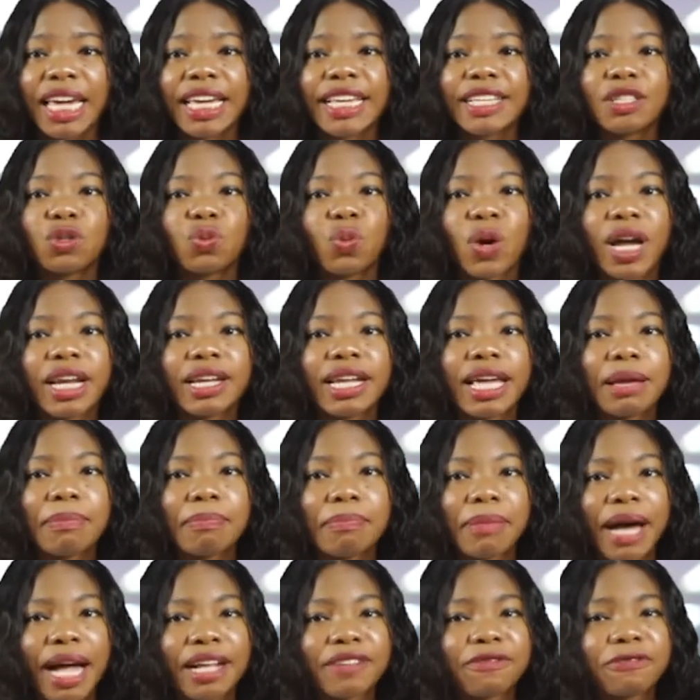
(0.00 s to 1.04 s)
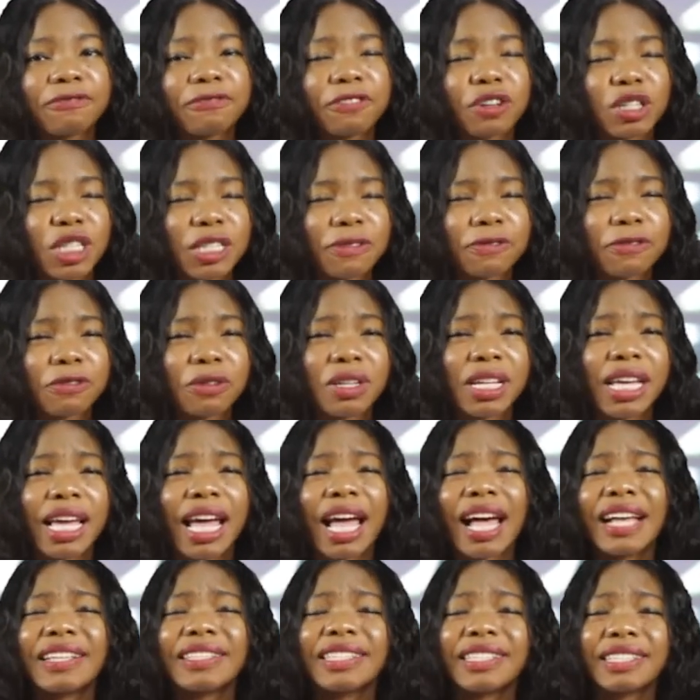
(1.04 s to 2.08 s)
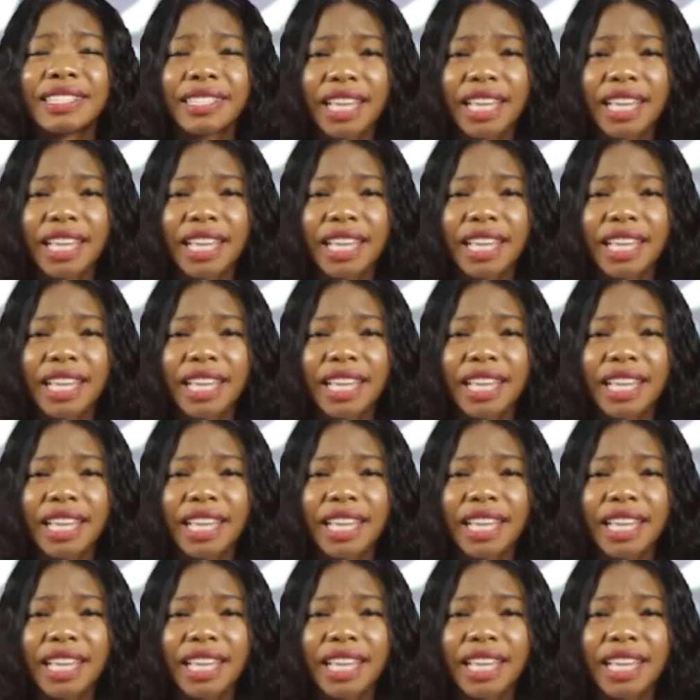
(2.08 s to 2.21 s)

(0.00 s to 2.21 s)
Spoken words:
is when a man forcefully has